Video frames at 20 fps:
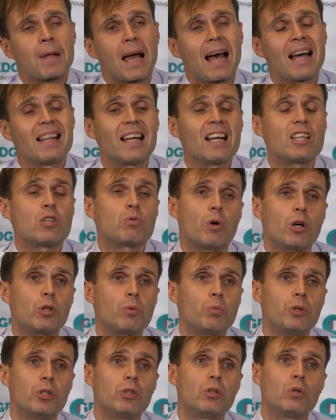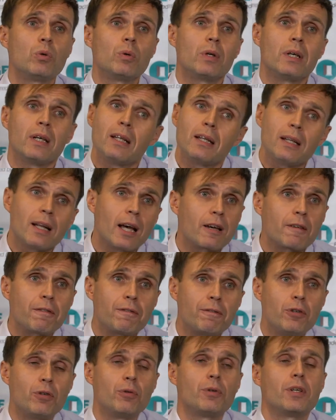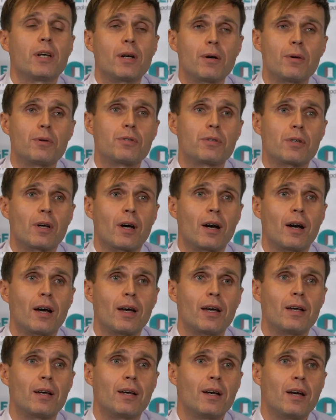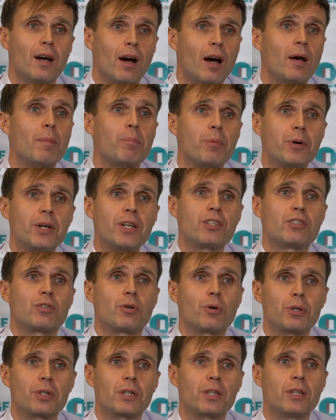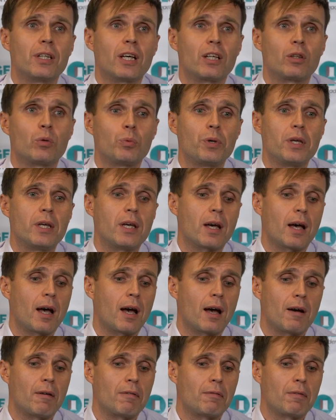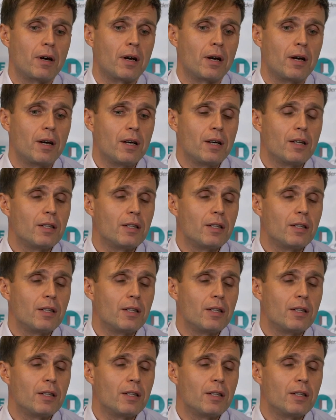and that's what we do. In like few years, I, I'm pretty certain that we have uh,